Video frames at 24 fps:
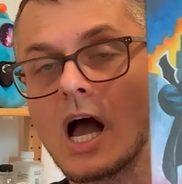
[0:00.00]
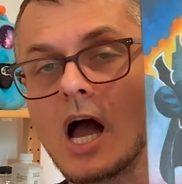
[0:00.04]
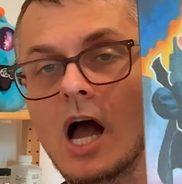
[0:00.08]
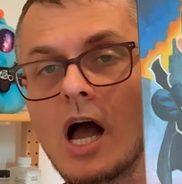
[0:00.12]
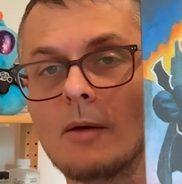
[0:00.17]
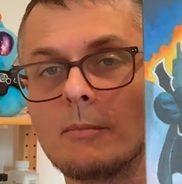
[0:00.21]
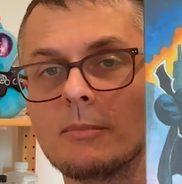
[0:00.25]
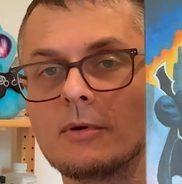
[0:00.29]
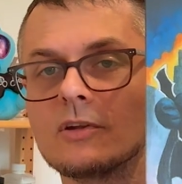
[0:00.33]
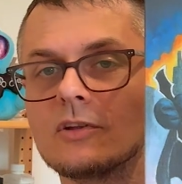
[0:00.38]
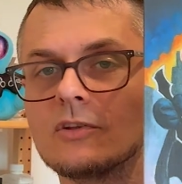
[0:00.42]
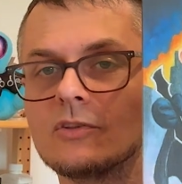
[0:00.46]

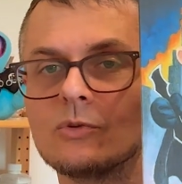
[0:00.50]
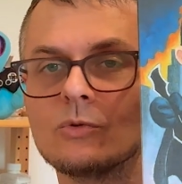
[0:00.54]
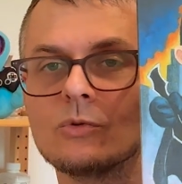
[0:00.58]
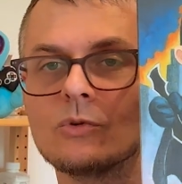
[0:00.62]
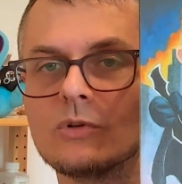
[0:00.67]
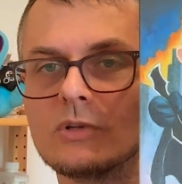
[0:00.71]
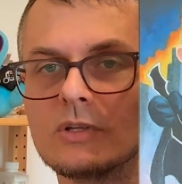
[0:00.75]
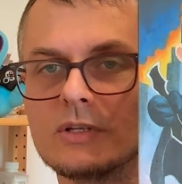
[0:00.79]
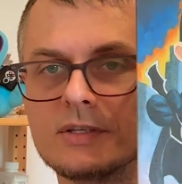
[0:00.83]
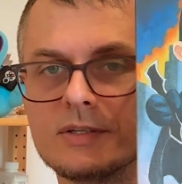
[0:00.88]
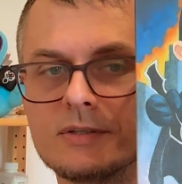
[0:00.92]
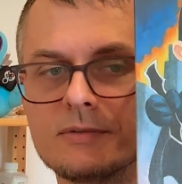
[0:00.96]
I'm going to
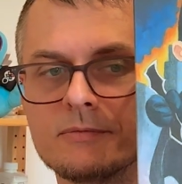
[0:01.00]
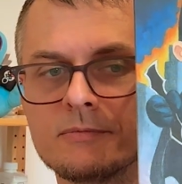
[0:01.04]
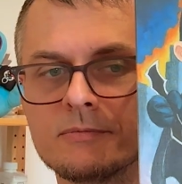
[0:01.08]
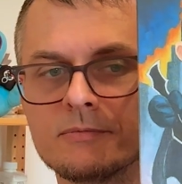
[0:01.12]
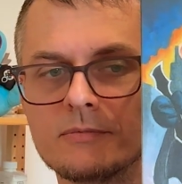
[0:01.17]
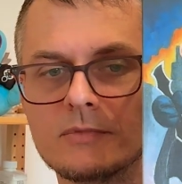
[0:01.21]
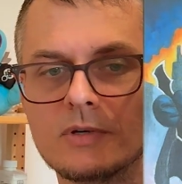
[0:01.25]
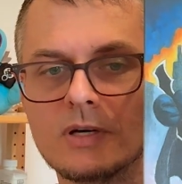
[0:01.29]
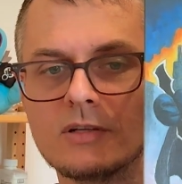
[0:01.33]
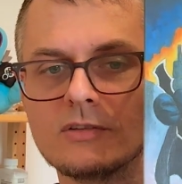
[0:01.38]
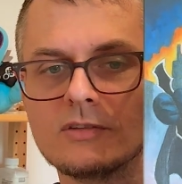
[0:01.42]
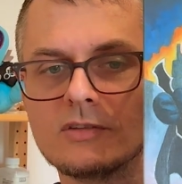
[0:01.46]
noodle it
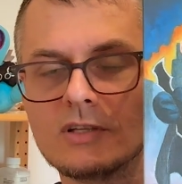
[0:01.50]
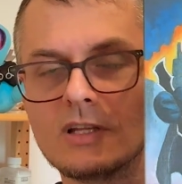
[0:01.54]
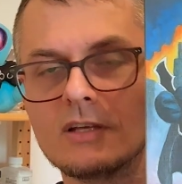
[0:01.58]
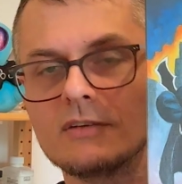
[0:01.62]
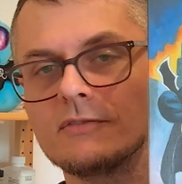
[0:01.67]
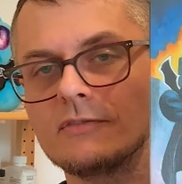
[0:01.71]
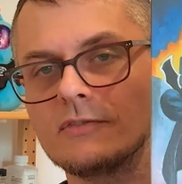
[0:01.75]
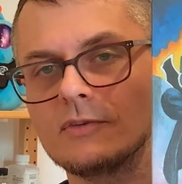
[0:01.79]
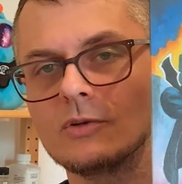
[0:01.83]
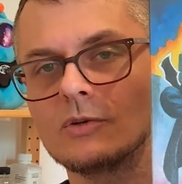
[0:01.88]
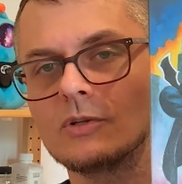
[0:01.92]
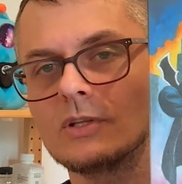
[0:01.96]
until I
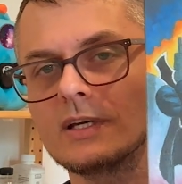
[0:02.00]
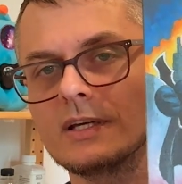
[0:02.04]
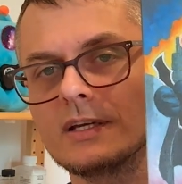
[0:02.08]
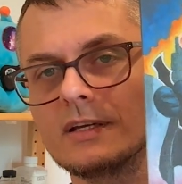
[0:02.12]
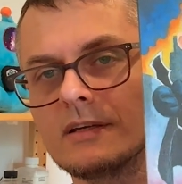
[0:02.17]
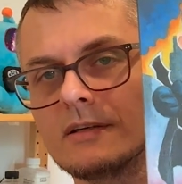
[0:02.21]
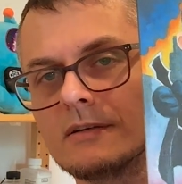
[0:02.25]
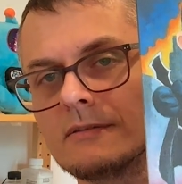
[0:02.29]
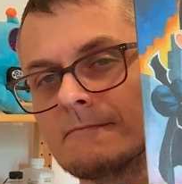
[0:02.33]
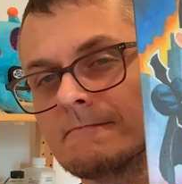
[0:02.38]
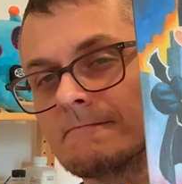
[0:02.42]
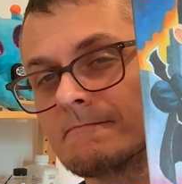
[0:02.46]
feel like
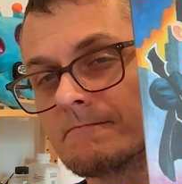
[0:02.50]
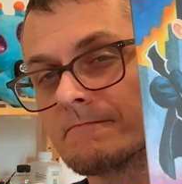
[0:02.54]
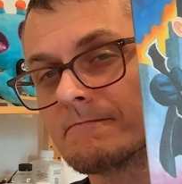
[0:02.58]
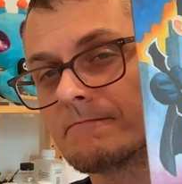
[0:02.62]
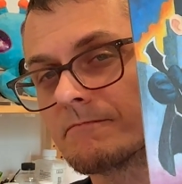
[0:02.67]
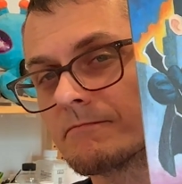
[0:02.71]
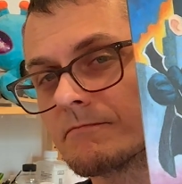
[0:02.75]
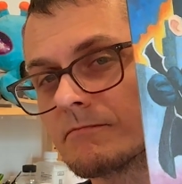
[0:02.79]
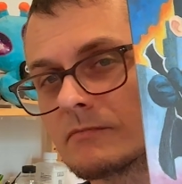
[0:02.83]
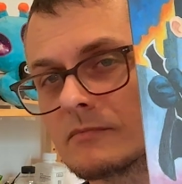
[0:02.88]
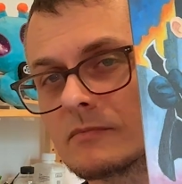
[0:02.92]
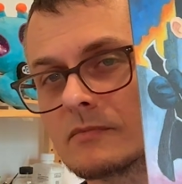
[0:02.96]

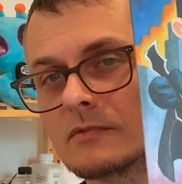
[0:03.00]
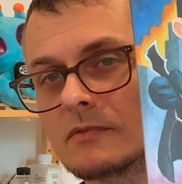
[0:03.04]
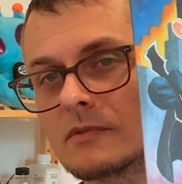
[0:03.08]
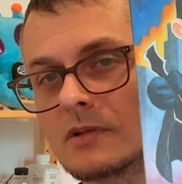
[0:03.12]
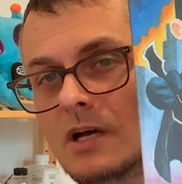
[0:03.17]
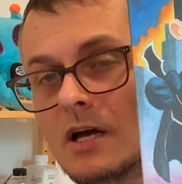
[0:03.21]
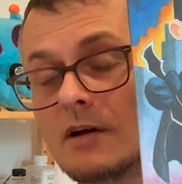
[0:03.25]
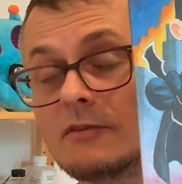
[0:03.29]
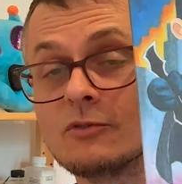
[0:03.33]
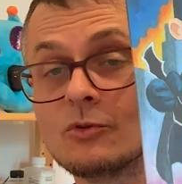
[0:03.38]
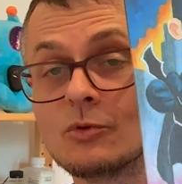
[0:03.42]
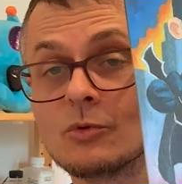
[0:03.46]

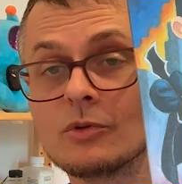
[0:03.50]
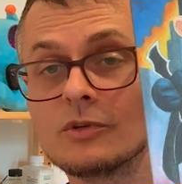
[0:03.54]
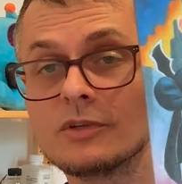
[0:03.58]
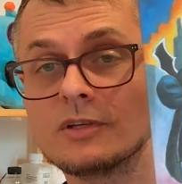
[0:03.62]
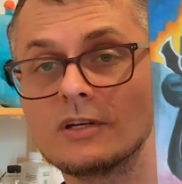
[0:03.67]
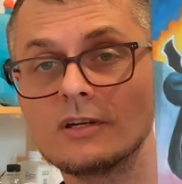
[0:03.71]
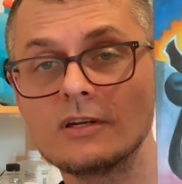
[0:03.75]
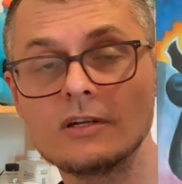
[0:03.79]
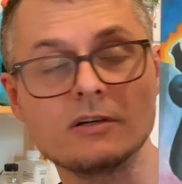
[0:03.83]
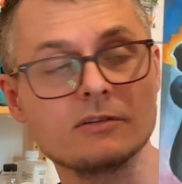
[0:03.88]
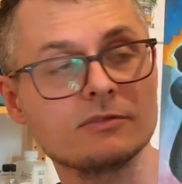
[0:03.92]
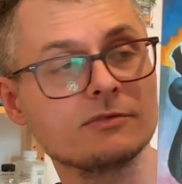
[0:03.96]
I've noodled it
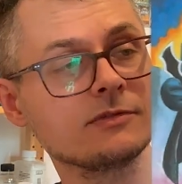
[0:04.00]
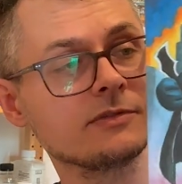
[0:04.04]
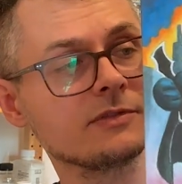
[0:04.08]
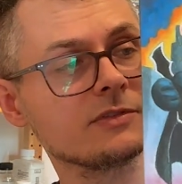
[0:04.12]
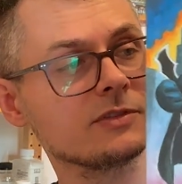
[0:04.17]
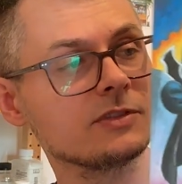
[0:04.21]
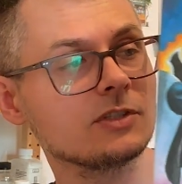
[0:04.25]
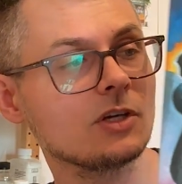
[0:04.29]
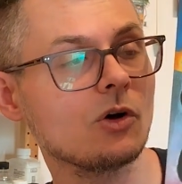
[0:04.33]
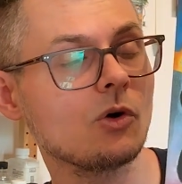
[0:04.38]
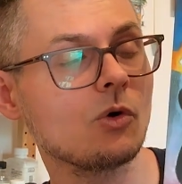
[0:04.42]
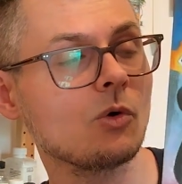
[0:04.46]
enough.
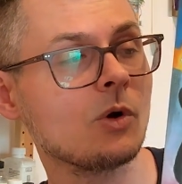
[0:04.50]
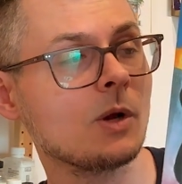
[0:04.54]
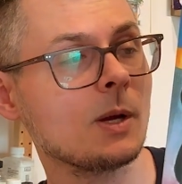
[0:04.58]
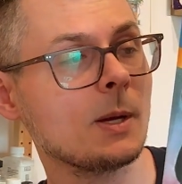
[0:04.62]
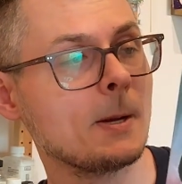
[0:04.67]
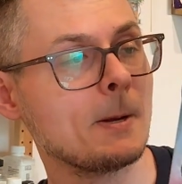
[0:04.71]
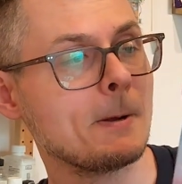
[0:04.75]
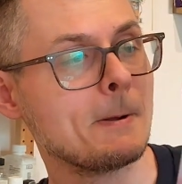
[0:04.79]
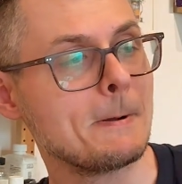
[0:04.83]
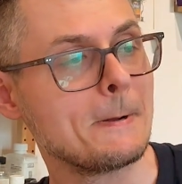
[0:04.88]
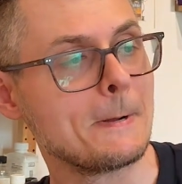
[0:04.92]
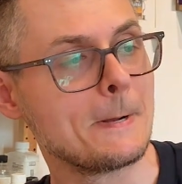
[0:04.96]
So
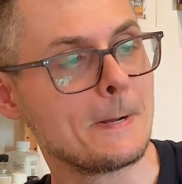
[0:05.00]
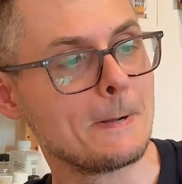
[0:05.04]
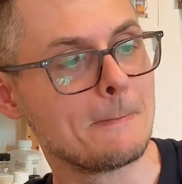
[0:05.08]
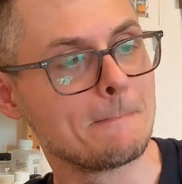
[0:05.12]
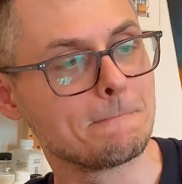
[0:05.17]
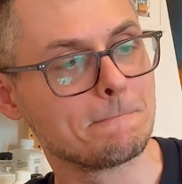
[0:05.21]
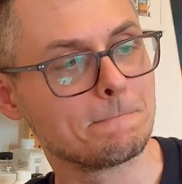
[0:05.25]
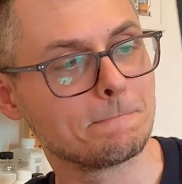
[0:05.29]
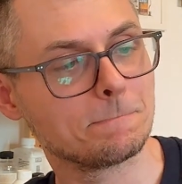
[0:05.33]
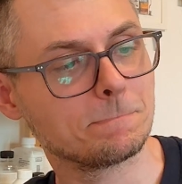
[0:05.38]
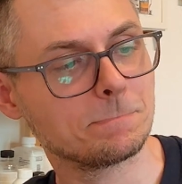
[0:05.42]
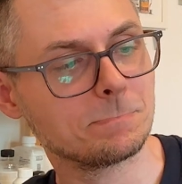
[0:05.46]

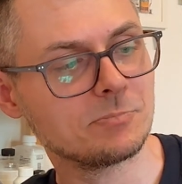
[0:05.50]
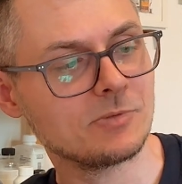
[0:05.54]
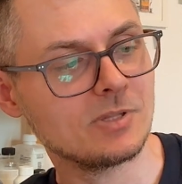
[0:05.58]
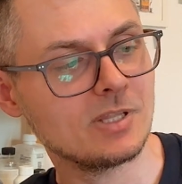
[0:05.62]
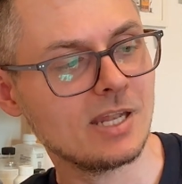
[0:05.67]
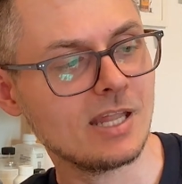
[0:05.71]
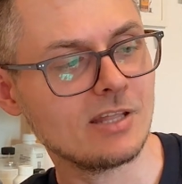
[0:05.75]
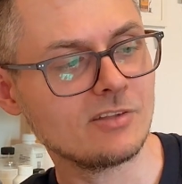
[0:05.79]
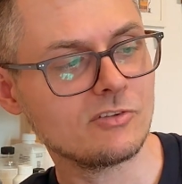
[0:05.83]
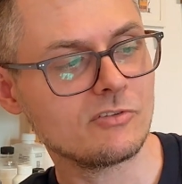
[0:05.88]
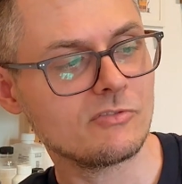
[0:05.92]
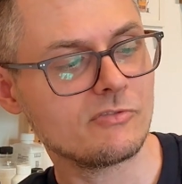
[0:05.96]
it
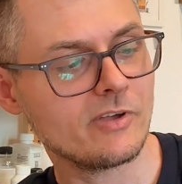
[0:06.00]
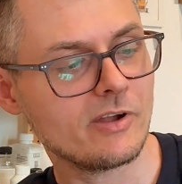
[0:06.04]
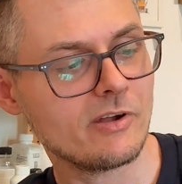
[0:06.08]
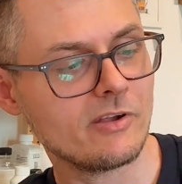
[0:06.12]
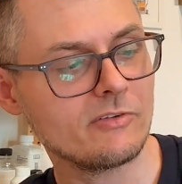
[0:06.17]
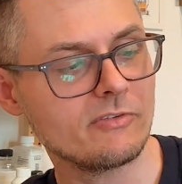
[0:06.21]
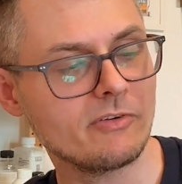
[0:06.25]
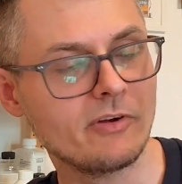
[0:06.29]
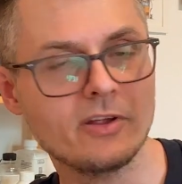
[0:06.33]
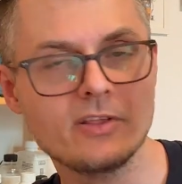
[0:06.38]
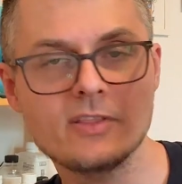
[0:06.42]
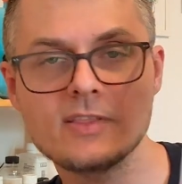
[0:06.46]
has a very,
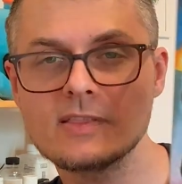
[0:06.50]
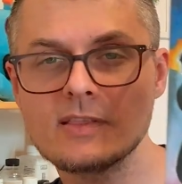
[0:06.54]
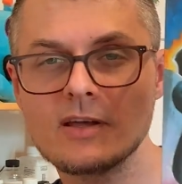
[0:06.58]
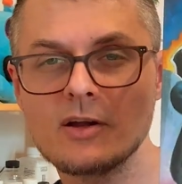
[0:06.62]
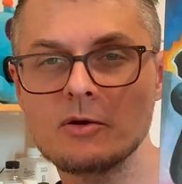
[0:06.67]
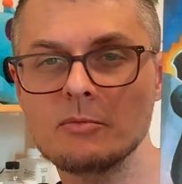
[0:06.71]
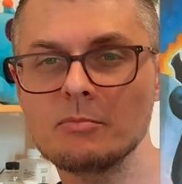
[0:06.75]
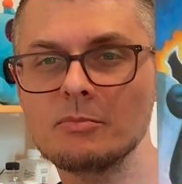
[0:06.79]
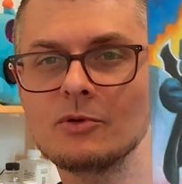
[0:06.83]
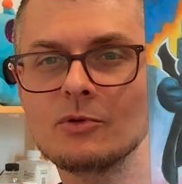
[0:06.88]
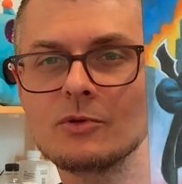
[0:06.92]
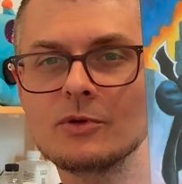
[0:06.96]
very
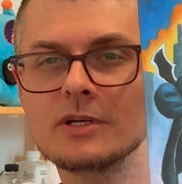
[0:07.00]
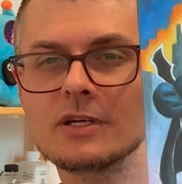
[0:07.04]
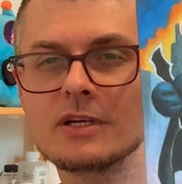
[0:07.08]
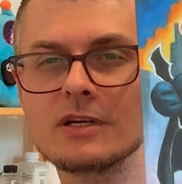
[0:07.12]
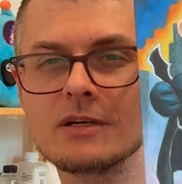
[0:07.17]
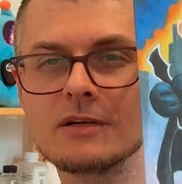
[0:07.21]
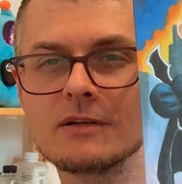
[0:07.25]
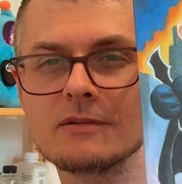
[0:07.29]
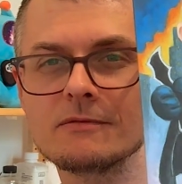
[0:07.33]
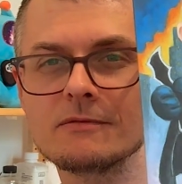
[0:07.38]
therapeutic